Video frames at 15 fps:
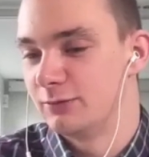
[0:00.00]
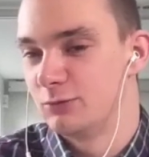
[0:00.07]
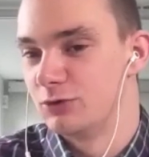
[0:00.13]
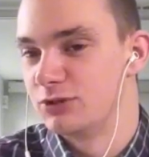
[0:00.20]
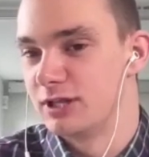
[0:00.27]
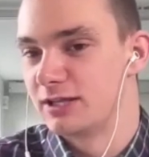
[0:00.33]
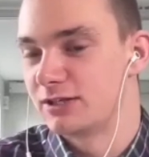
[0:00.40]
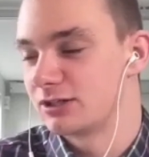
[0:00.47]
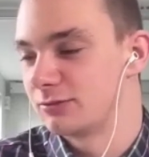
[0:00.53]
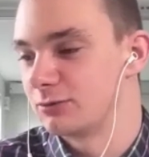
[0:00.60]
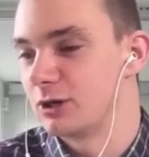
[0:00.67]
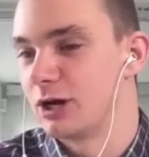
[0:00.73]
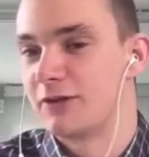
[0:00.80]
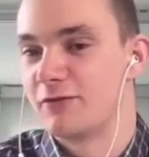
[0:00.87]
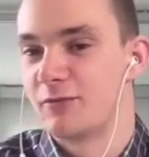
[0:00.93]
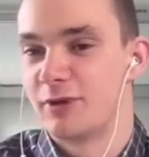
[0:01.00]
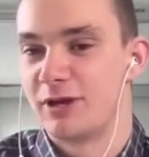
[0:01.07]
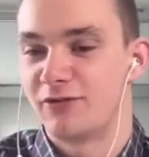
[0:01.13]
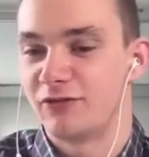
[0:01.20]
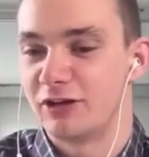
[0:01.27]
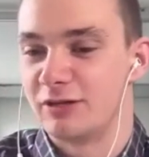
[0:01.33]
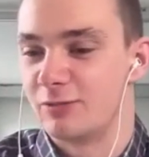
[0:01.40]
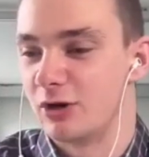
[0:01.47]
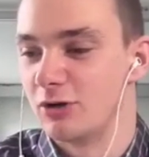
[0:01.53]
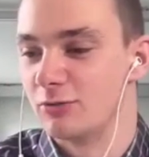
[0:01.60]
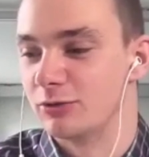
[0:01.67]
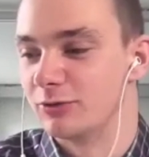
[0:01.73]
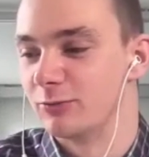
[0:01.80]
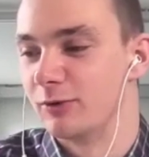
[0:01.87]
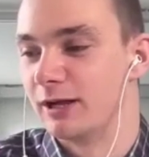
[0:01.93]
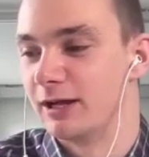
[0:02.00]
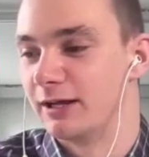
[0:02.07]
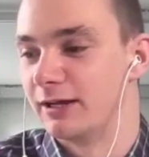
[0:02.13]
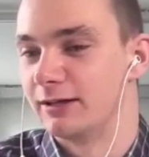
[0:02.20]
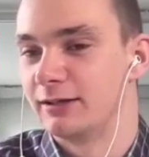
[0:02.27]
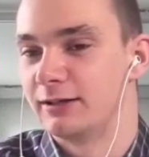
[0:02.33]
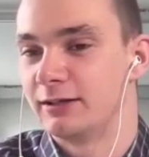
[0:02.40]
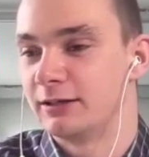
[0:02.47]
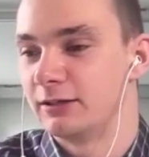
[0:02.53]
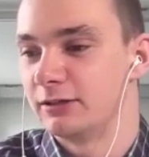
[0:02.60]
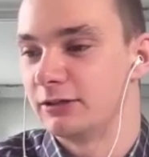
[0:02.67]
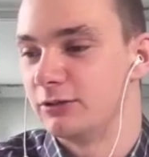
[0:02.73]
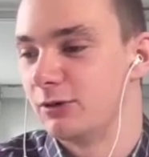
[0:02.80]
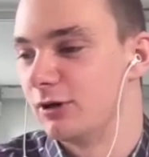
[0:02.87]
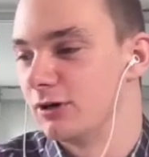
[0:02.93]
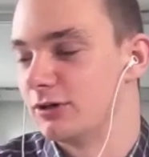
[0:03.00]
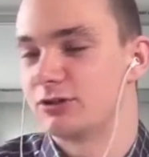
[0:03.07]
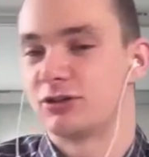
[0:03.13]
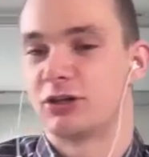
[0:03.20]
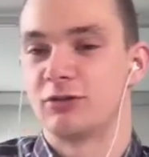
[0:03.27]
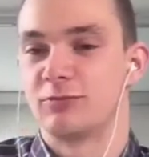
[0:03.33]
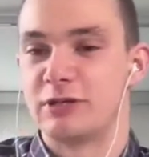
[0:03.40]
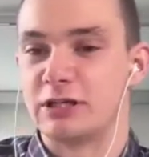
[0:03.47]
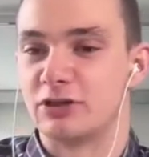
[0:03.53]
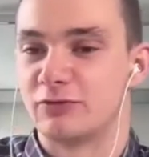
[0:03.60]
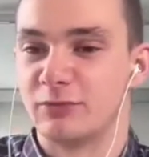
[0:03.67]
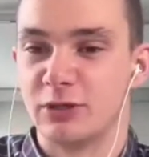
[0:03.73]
Was there some kind of epiphany moment where you heard a certain piece of